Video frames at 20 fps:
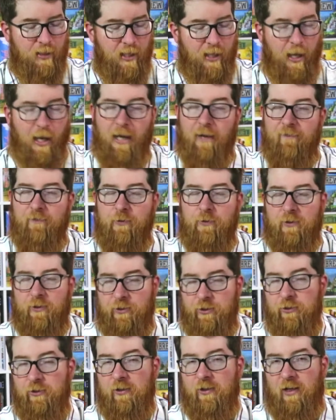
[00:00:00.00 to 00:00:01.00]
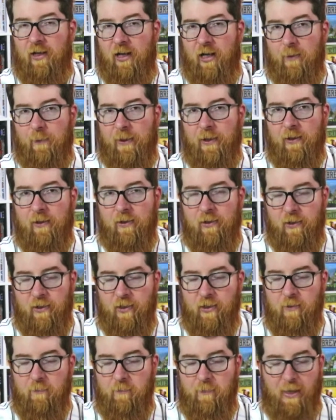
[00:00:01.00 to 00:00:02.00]
Uh, if you are new to the hobby,
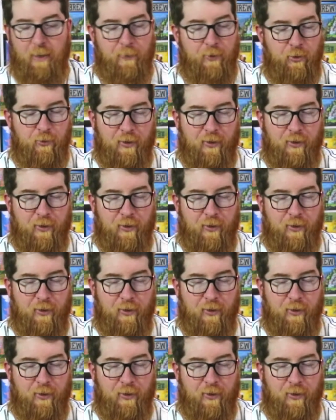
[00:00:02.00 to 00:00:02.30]
Maybe